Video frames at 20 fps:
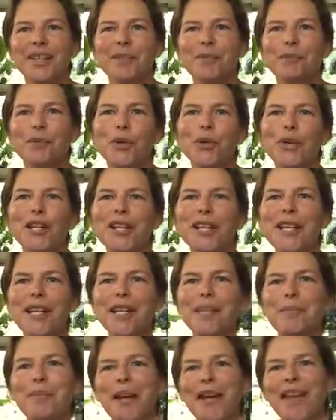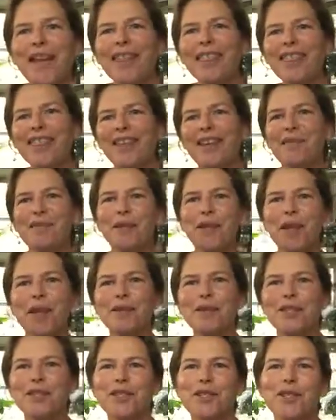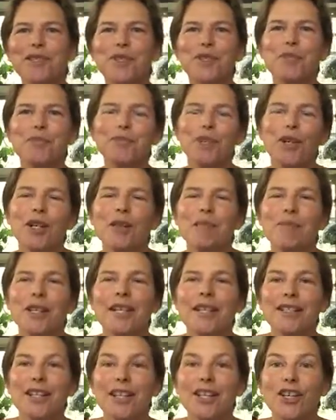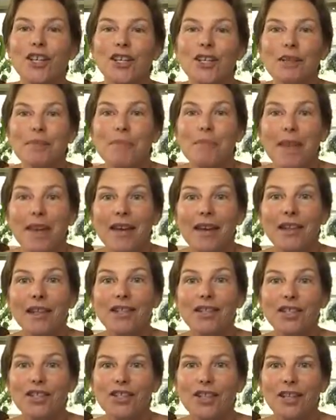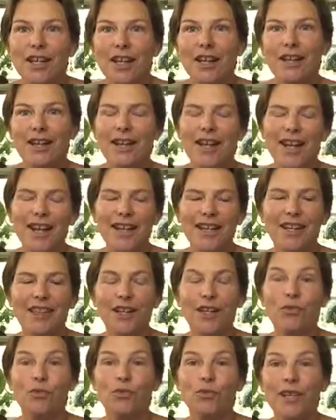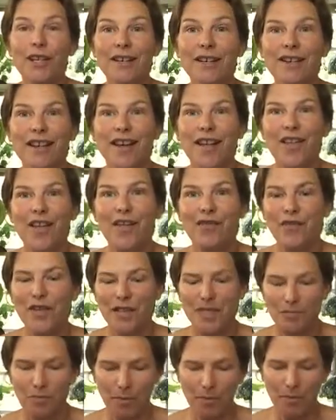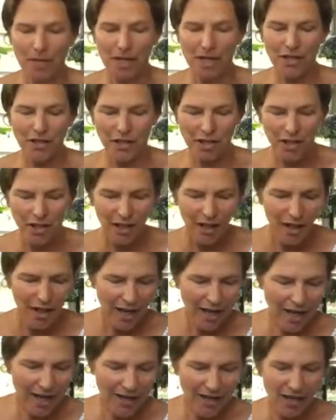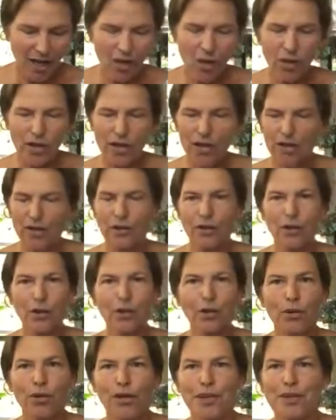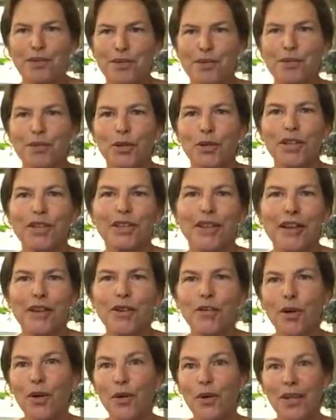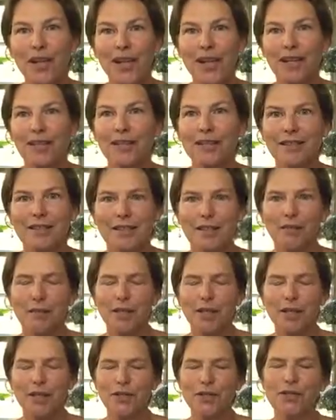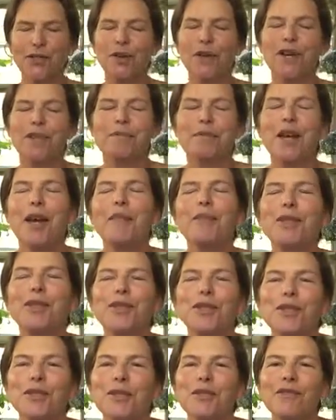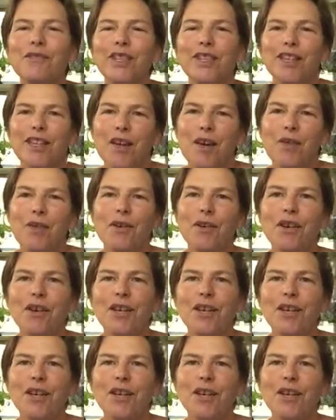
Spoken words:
Good morning, Beth. I'm coming to you this morning because I couldn't manage to get anything written on that Facebook page. I had another whole thing this morning that I wrote and it disappeared, so I'm coming to you in video.